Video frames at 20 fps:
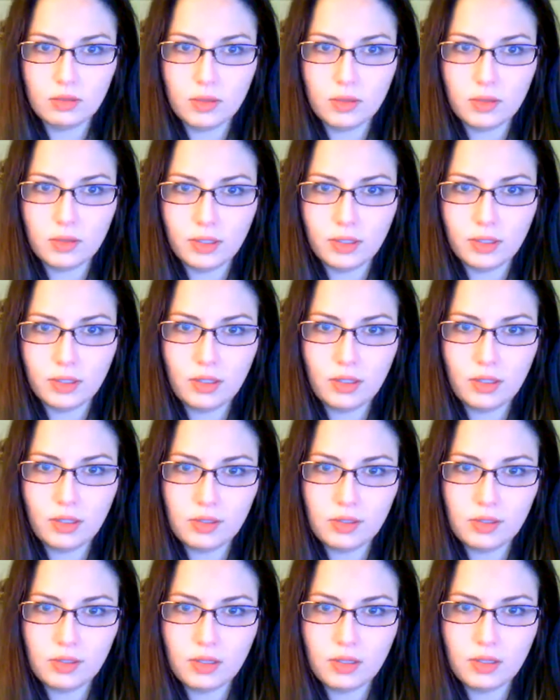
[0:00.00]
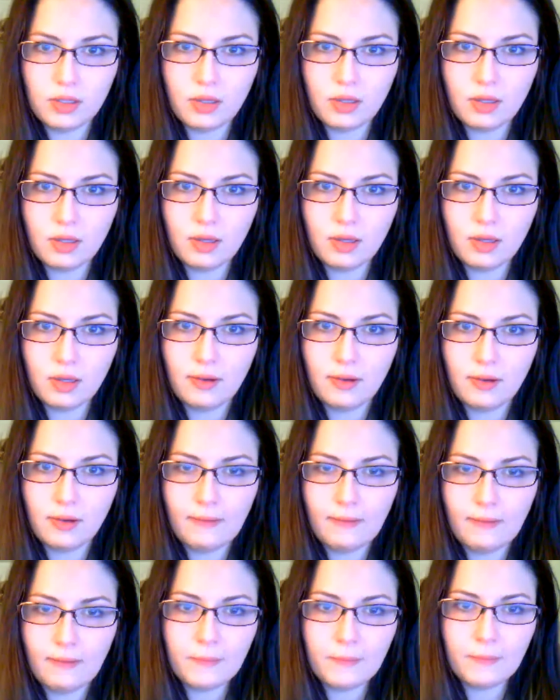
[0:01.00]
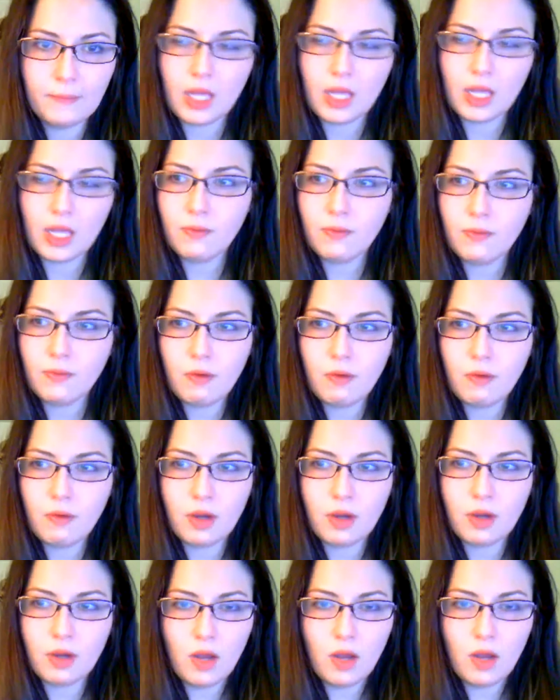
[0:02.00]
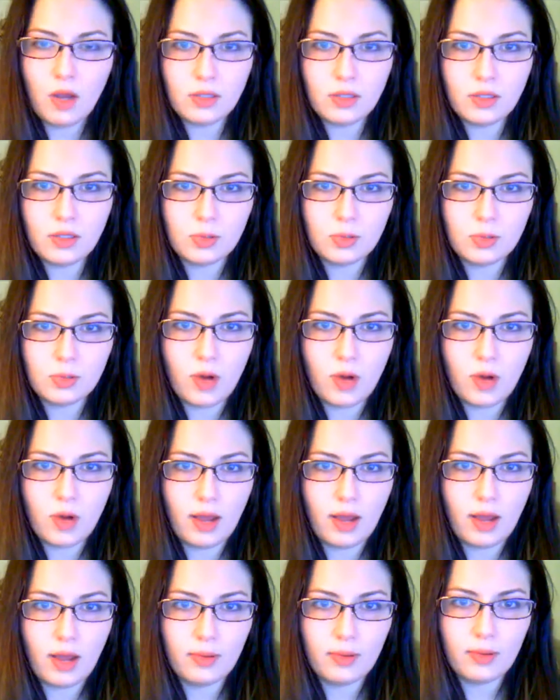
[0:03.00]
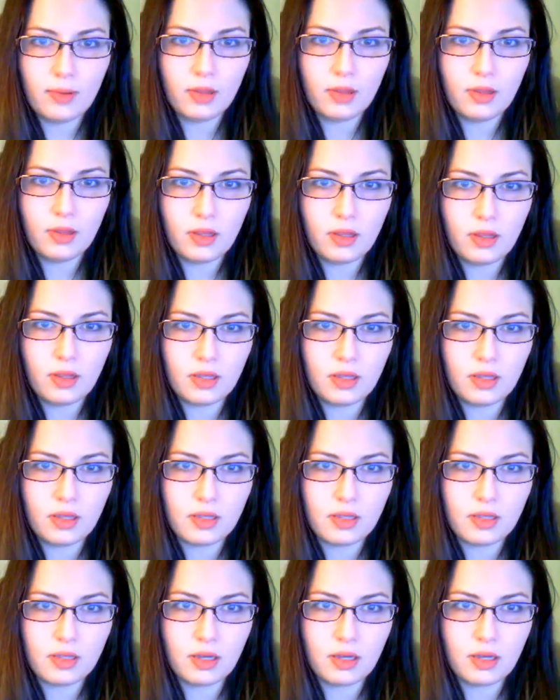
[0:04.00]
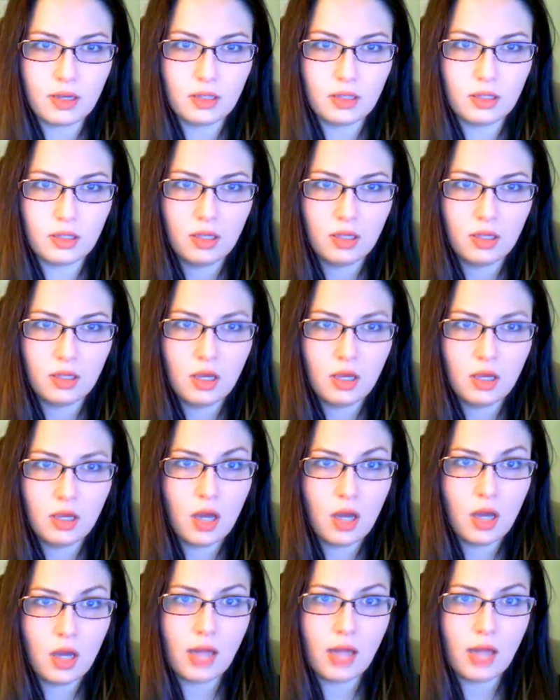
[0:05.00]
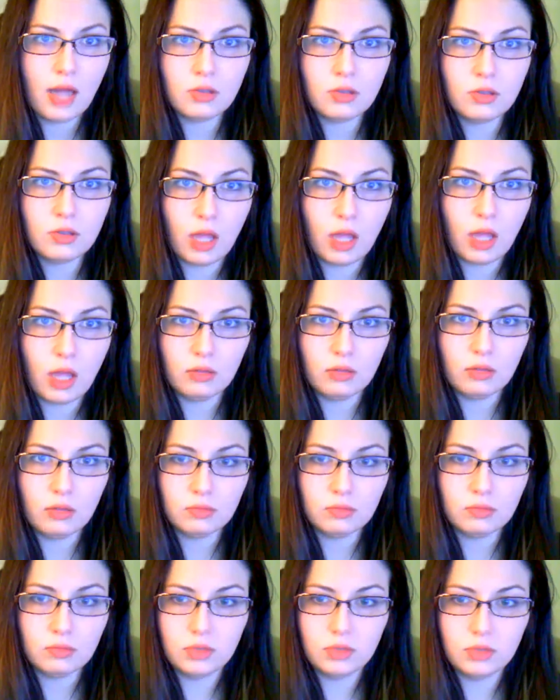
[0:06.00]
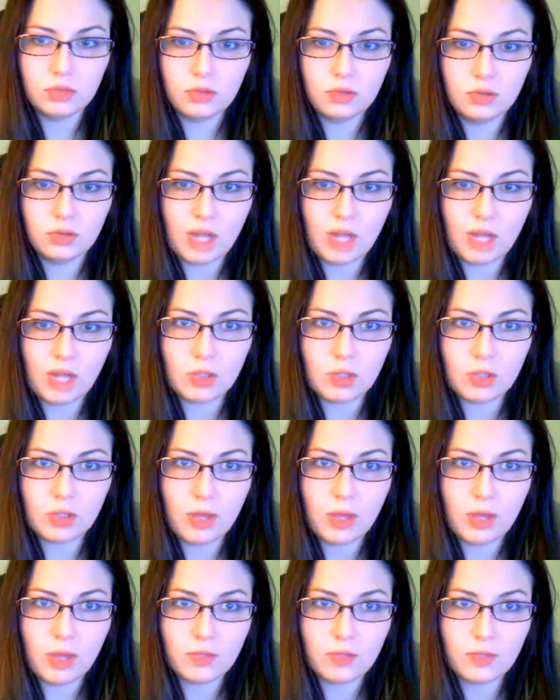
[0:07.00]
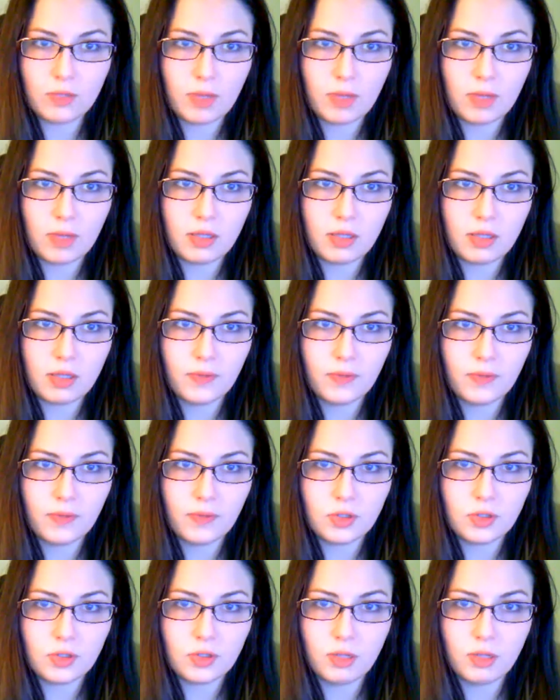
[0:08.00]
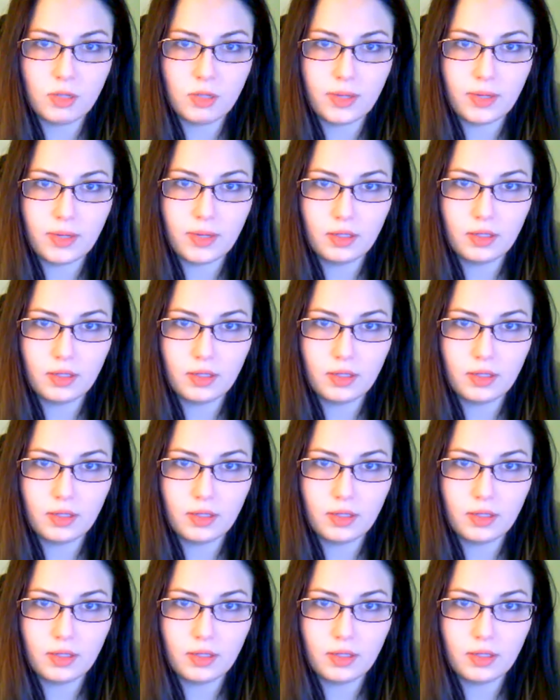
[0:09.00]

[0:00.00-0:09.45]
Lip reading: There it is. And if you're over there, go ahead and subscribe, because I don't do shameless plugs for myself usually, but